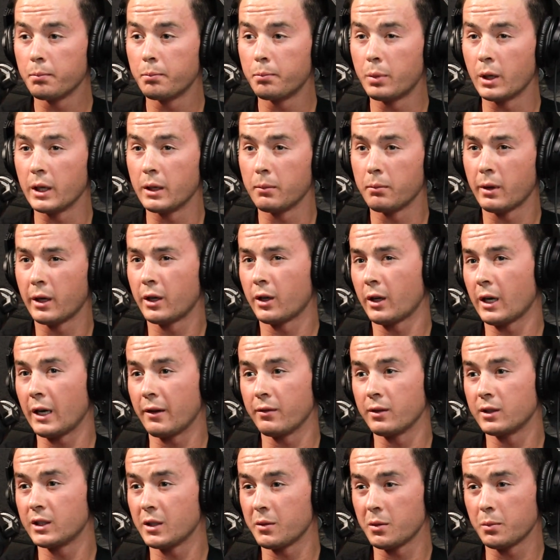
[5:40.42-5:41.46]
But it might not have
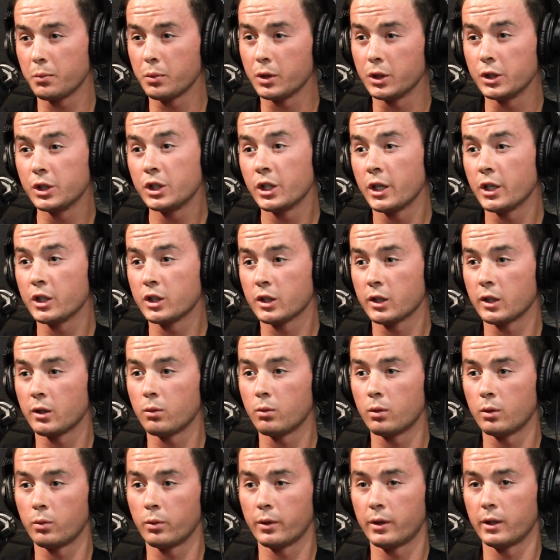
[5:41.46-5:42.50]
the same appreciation that it
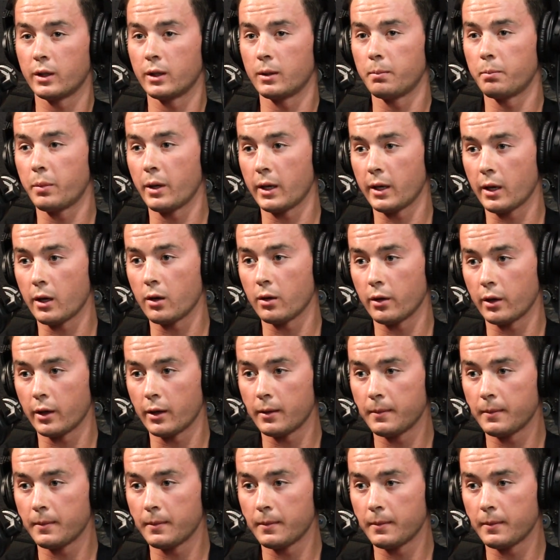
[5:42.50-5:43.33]
would within the Bay Area.